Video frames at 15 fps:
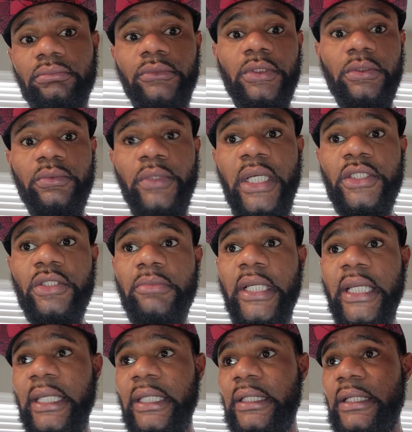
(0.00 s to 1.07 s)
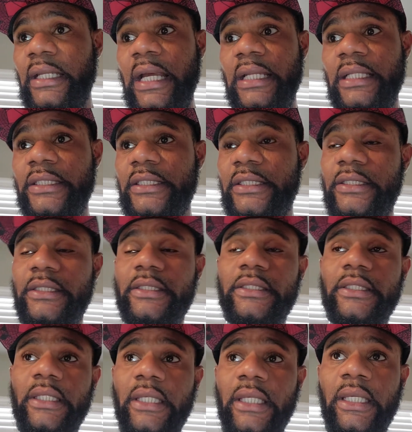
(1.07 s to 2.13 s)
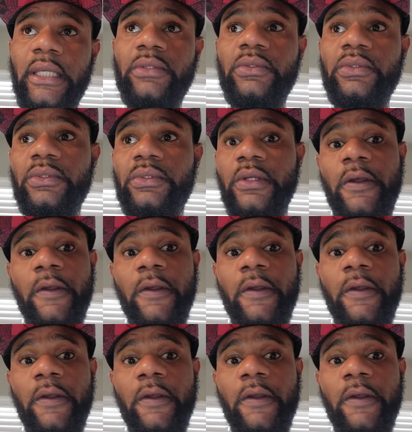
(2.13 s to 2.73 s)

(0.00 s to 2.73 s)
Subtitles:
resume, that is a good